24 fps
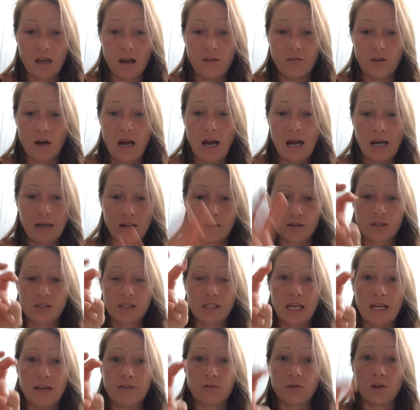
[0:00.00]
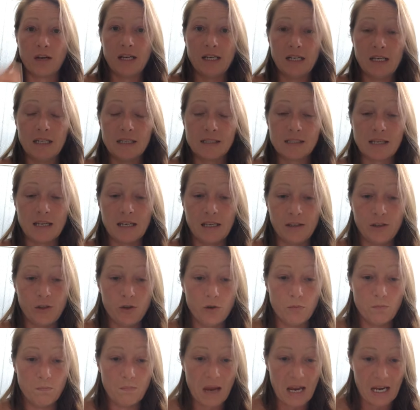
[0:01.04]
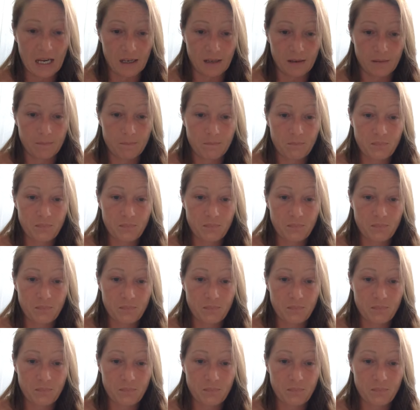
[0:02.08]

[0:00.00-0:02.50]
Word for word: of a higher save rate is inhumane.